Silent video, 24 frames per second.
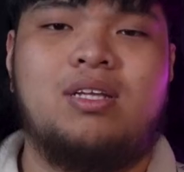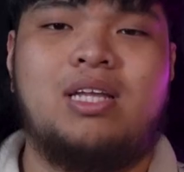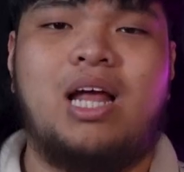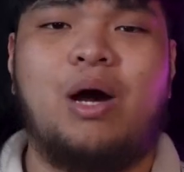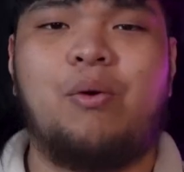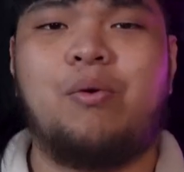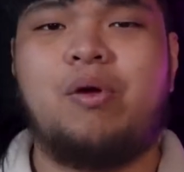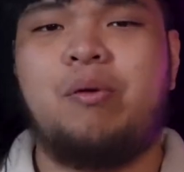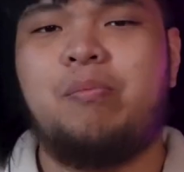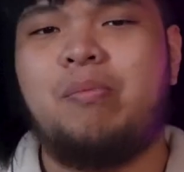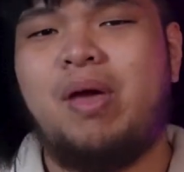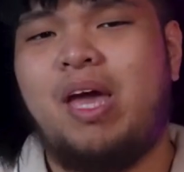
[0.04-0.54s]

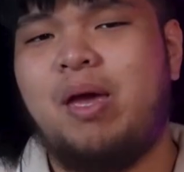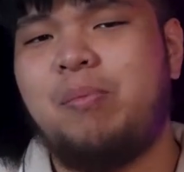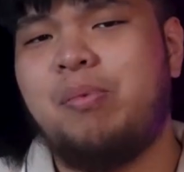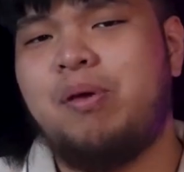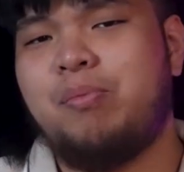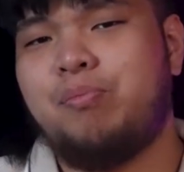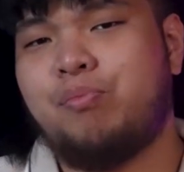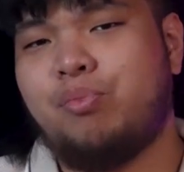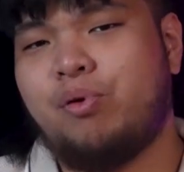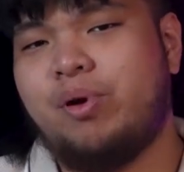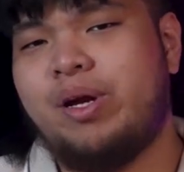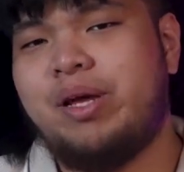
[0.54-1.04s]
Now, we may be
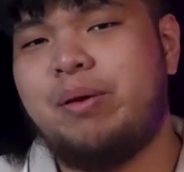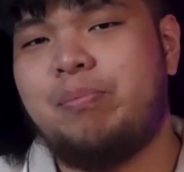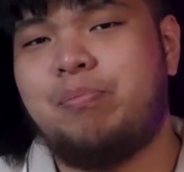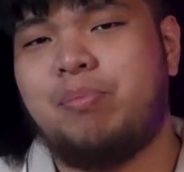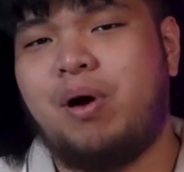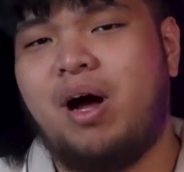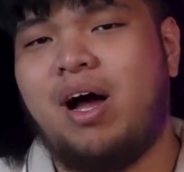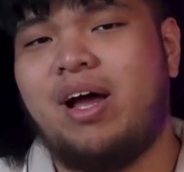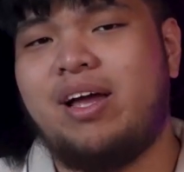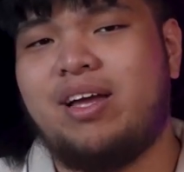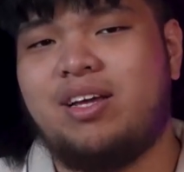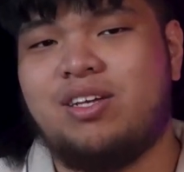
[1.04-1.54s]
pretty
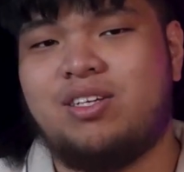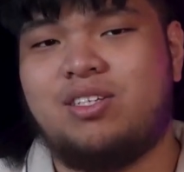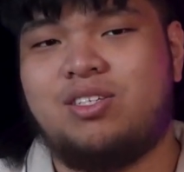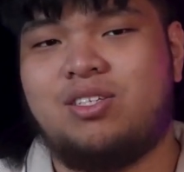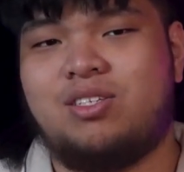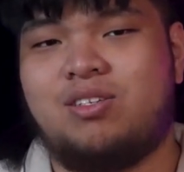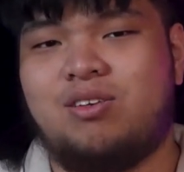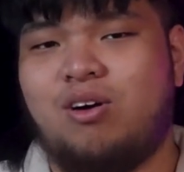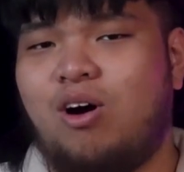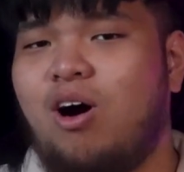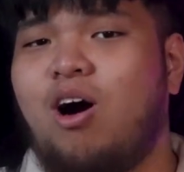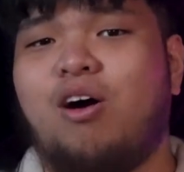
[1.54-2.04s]

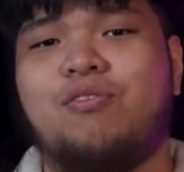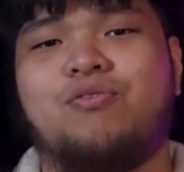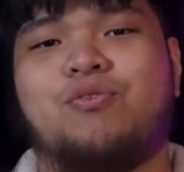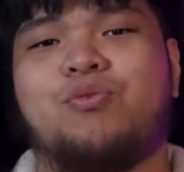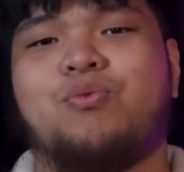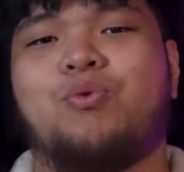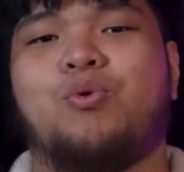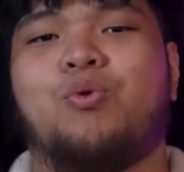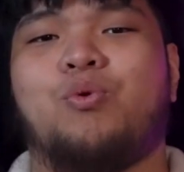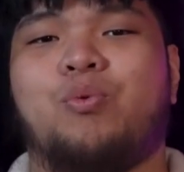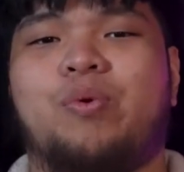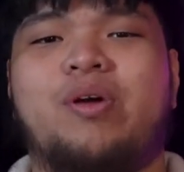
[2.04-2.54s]
biased.
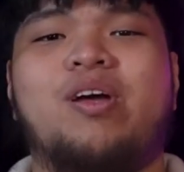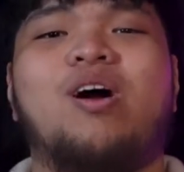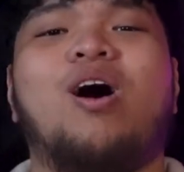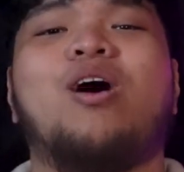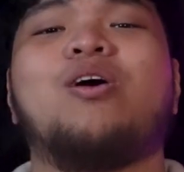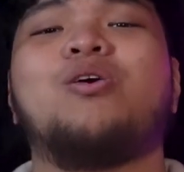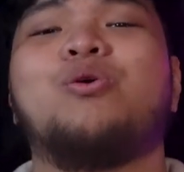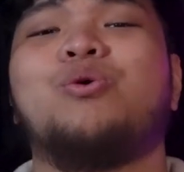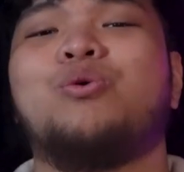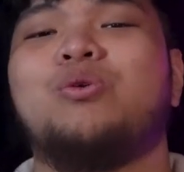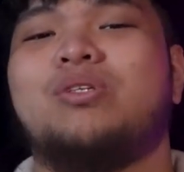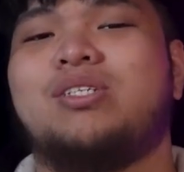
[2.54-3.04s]
After all, we are
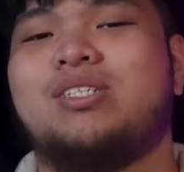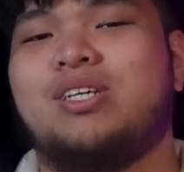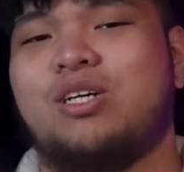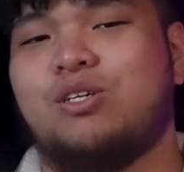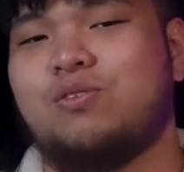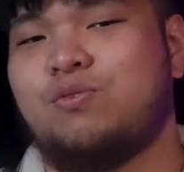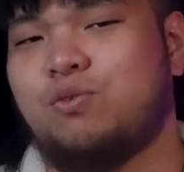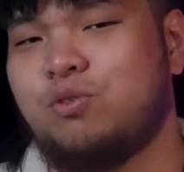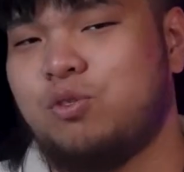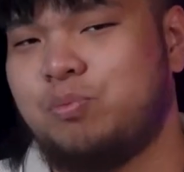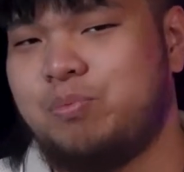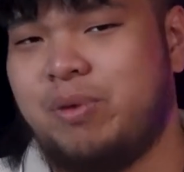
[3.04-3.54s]
called
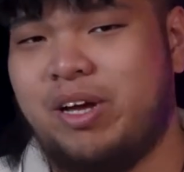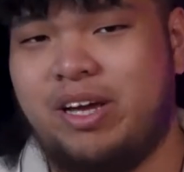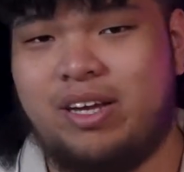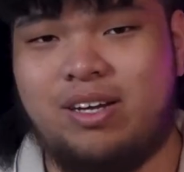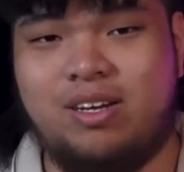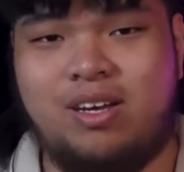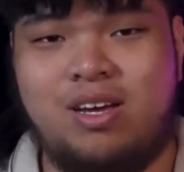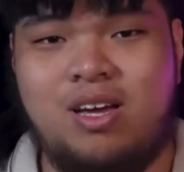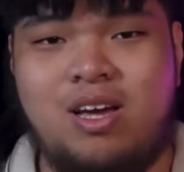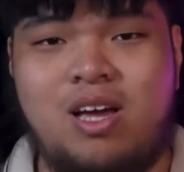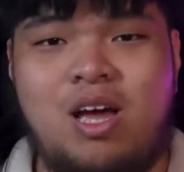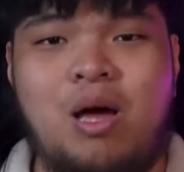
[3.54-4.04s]
Salesforce Ben.
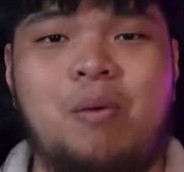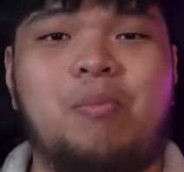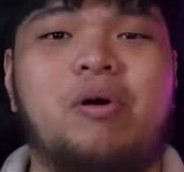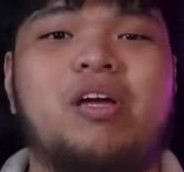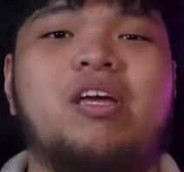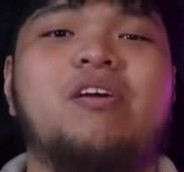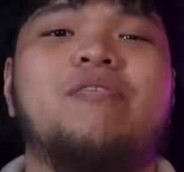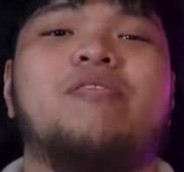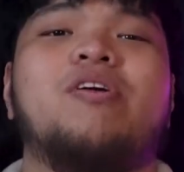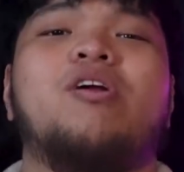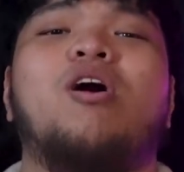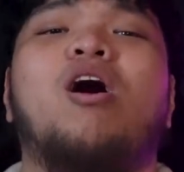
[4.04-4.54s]
But
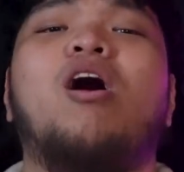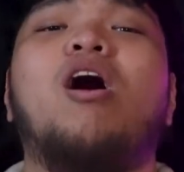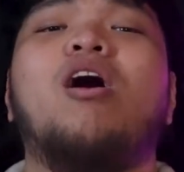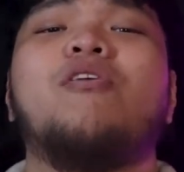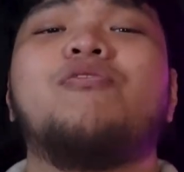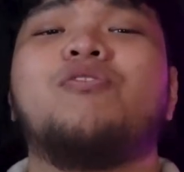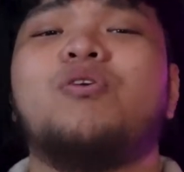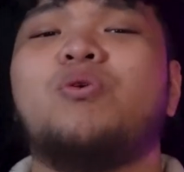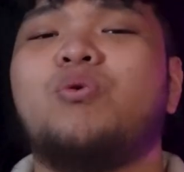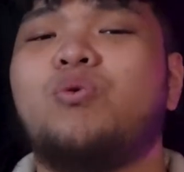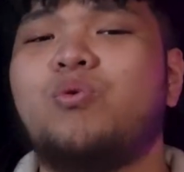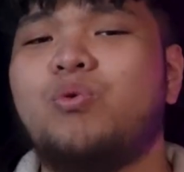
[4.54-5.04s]
even
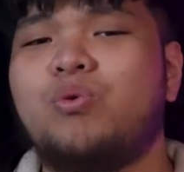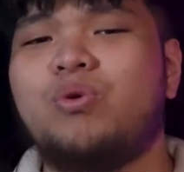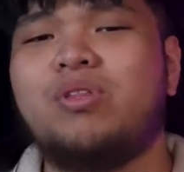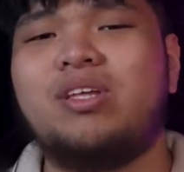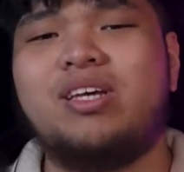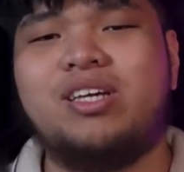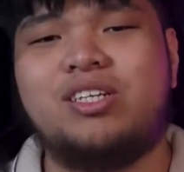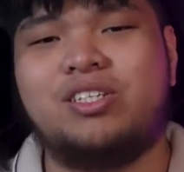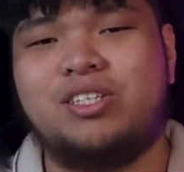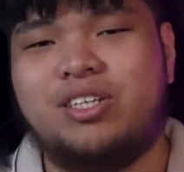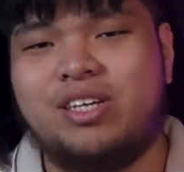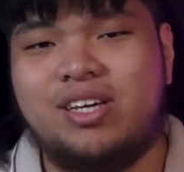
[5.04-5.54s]
after all
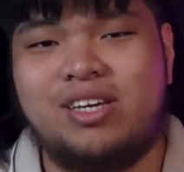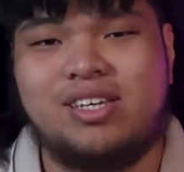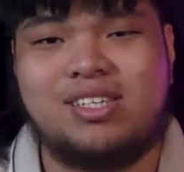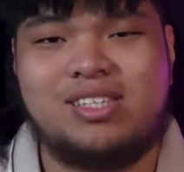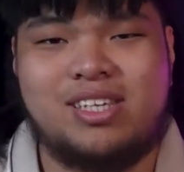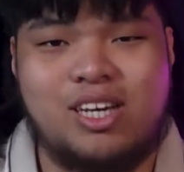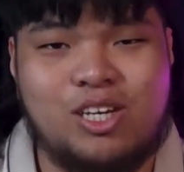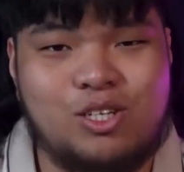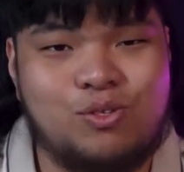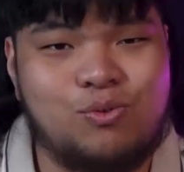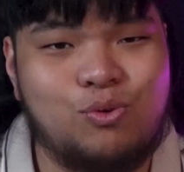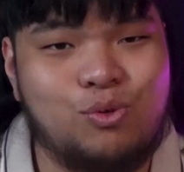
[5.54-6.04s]
these years,
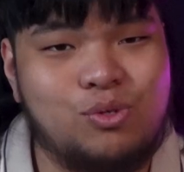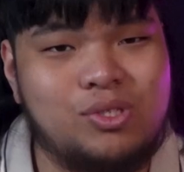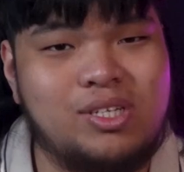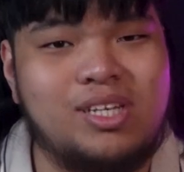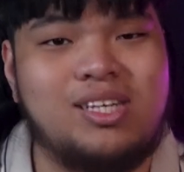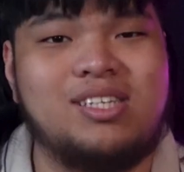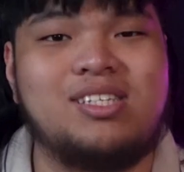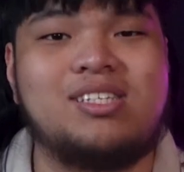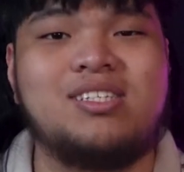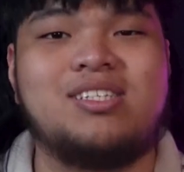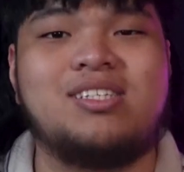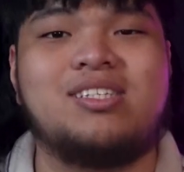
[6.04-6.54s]
Salesforce
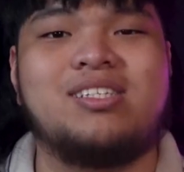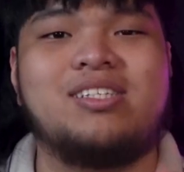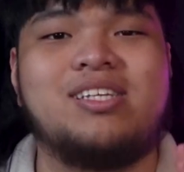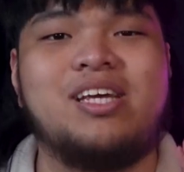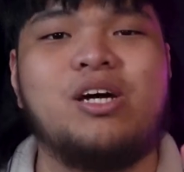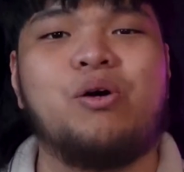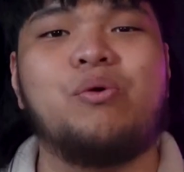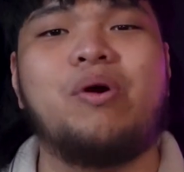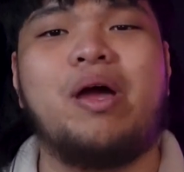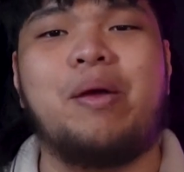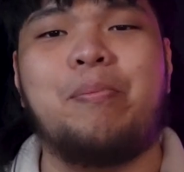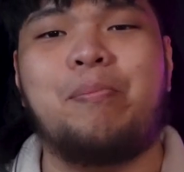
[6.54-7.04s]
is
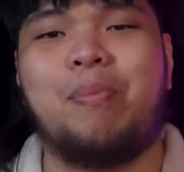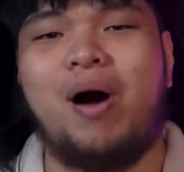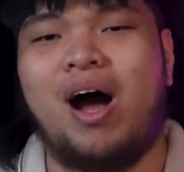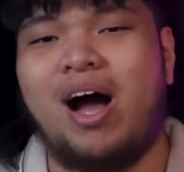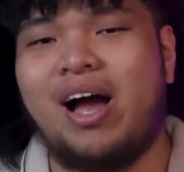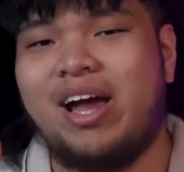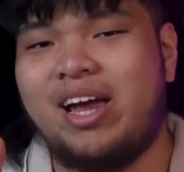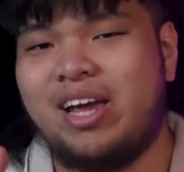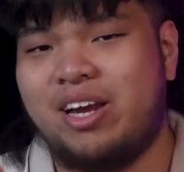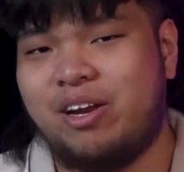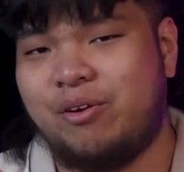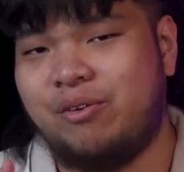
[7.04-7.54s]
still a
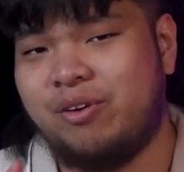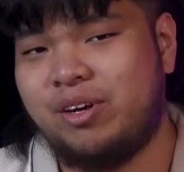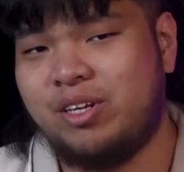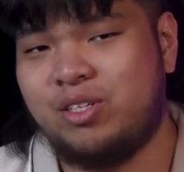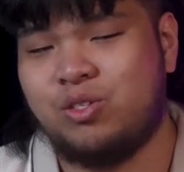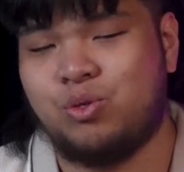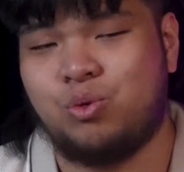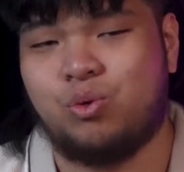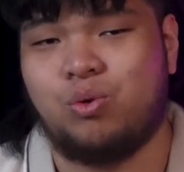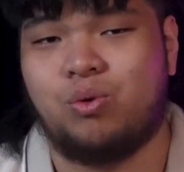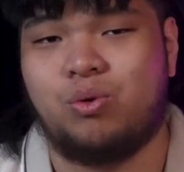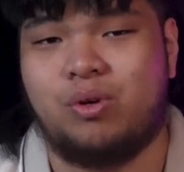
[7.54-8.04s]
pioneering
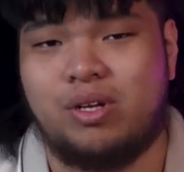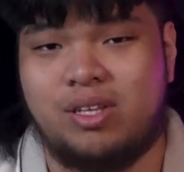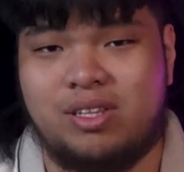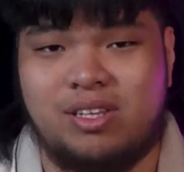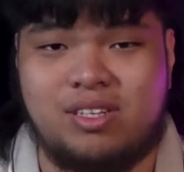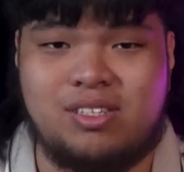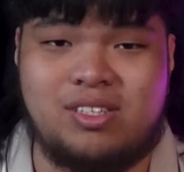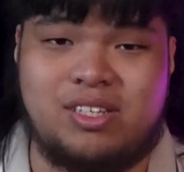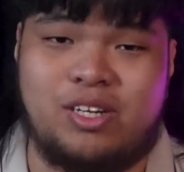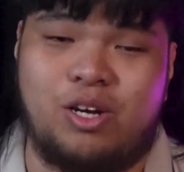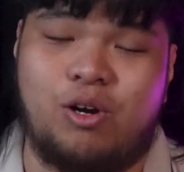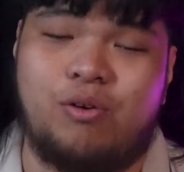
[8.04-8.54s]
tool in
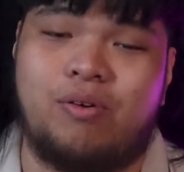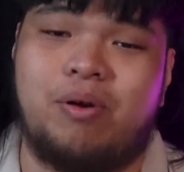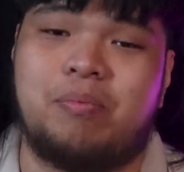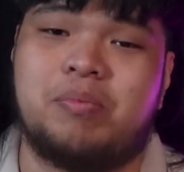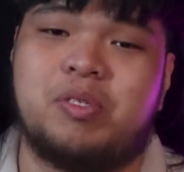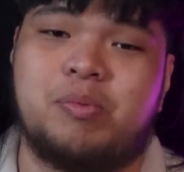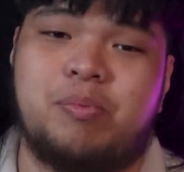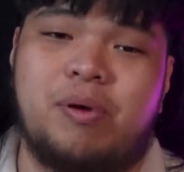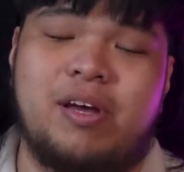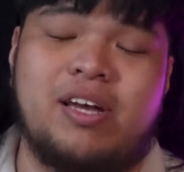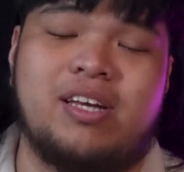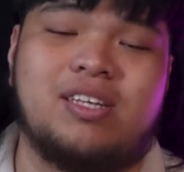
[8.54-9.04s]
the CRM
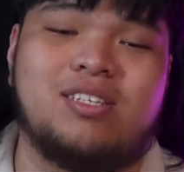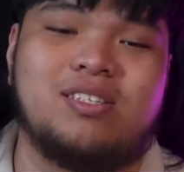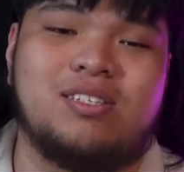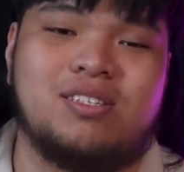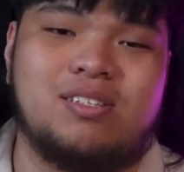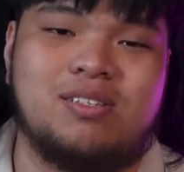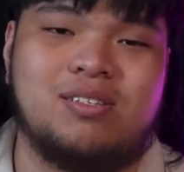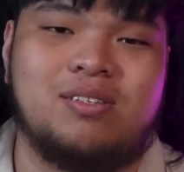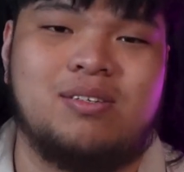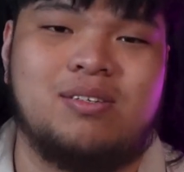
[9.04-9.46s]
space.